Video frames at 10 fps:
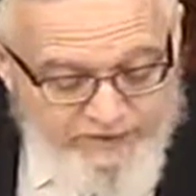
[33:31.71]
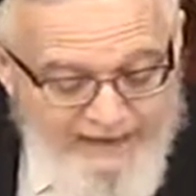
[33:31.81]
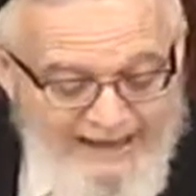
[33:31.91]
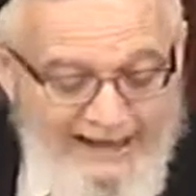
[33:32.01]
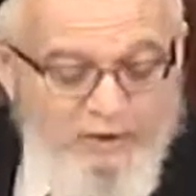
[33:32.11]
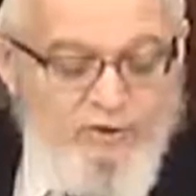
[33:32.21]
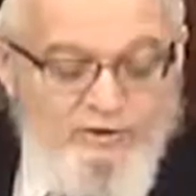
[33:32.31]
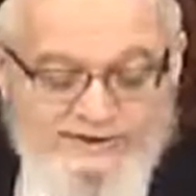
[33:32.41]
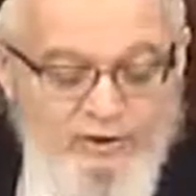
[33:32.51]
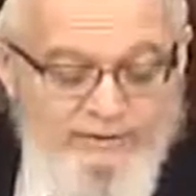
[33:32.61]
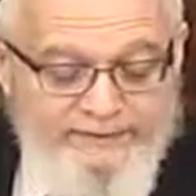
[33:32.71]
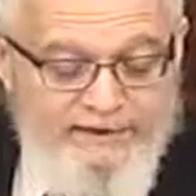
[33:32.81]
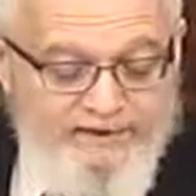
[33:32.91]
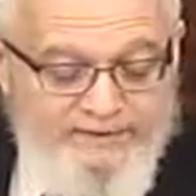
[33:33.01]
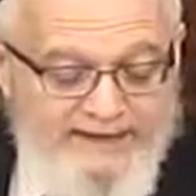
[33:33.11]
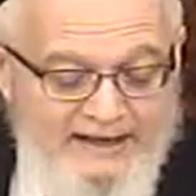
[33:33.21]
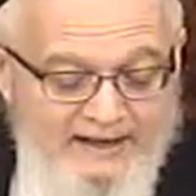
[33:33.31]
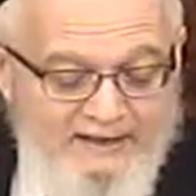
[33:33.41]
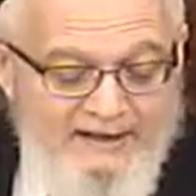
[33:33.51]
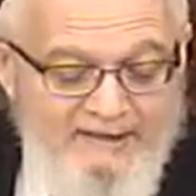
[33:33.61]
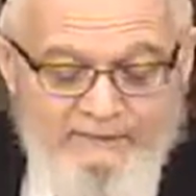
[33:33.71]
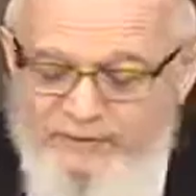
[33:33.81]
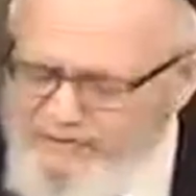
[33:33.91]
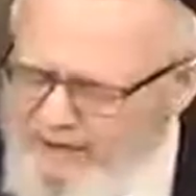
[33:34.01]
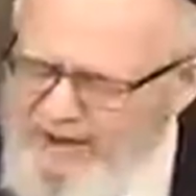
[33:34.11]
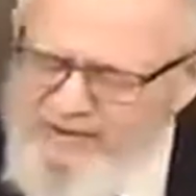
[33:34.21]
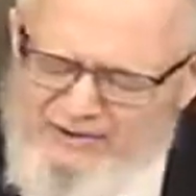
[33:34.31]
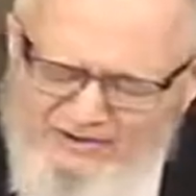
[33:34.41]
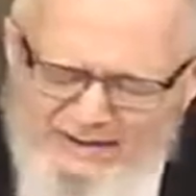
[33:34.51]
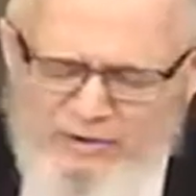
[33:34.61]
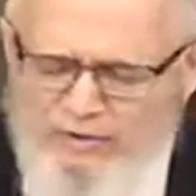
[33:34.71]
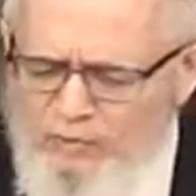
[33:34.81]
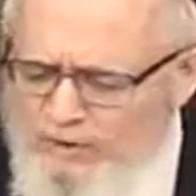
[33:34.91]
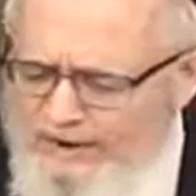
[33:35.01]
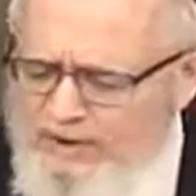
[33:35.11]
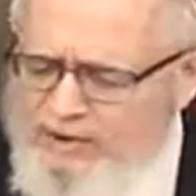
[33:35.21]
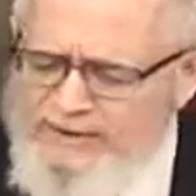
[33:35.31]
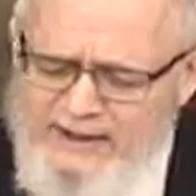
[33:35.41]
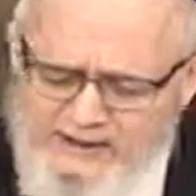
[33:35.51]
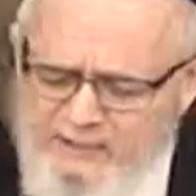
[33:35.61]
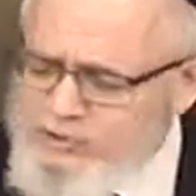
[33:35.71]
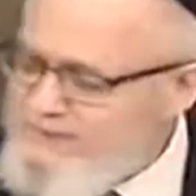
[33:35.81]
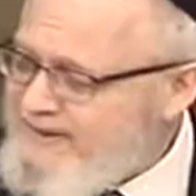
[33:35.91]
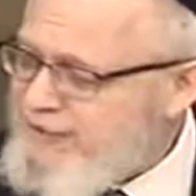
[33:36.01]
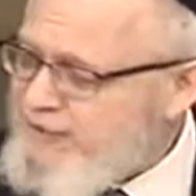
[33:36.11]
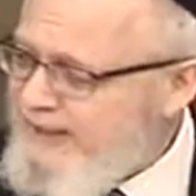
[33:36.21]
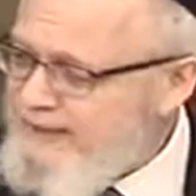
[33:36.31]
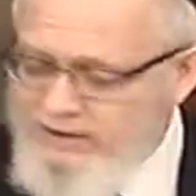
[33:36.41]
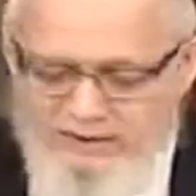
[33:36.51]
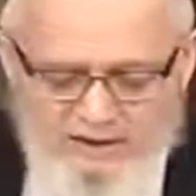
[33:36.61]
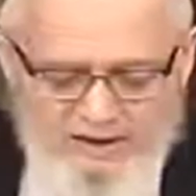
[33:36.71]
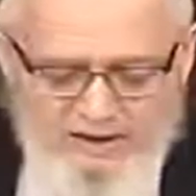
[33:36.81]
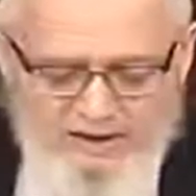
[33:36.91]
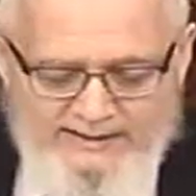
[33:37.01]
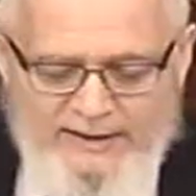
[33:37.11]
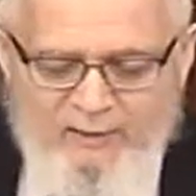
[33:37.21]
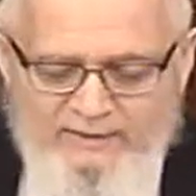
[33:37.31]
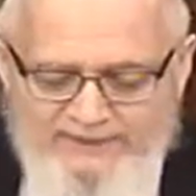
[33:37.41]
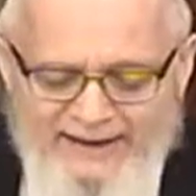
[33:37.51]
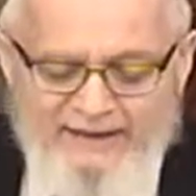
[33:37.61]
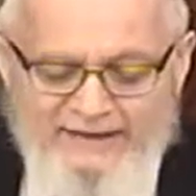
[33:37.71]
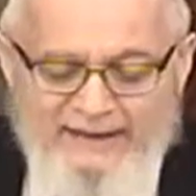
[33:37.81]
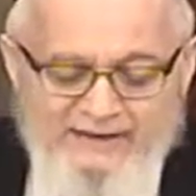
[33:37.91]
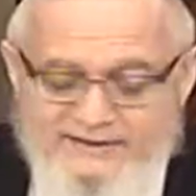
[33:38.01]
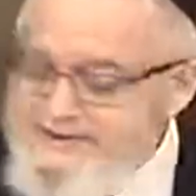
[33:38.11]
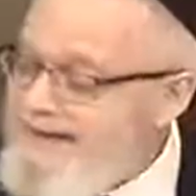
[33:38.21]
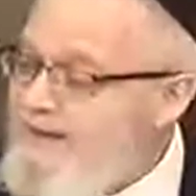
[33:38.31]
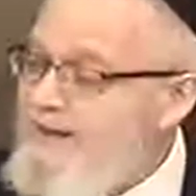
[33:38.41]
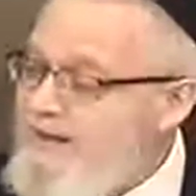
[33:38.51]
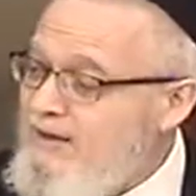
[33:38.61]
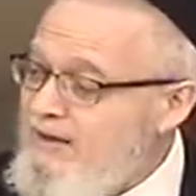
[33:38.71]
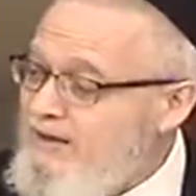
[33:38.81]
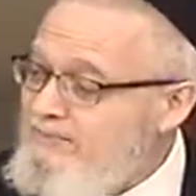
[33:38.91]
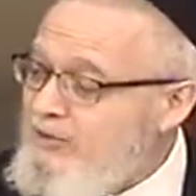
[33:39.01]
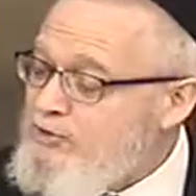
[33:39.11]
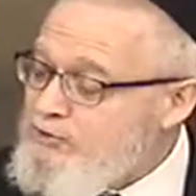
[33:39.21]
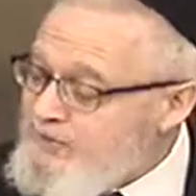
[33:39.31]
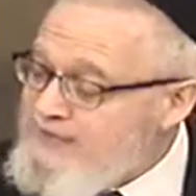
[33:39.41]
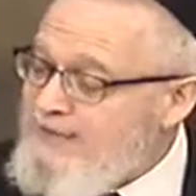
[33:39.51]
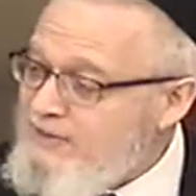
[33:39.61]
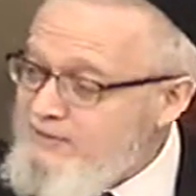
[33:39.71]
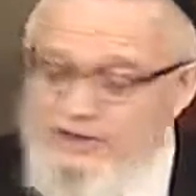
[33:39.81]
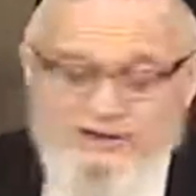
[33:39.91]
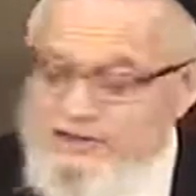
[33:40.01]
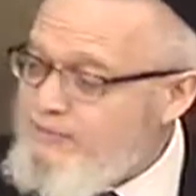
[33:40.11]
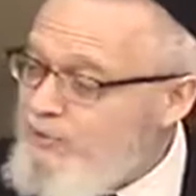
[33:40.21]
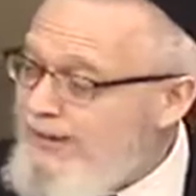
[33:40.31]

How could we say over here that if the buyer and the seller are aware that it's most Masasheni, that we invalidate the sale because we say the money is going to be